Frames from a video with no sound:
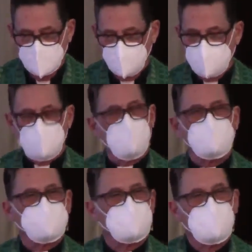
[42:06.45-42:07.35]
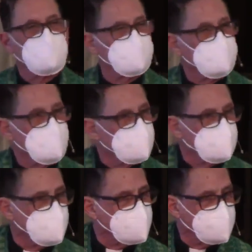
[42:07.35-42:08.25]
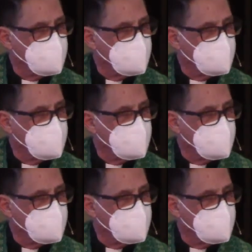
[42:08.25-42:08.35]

or the overthrow of a government,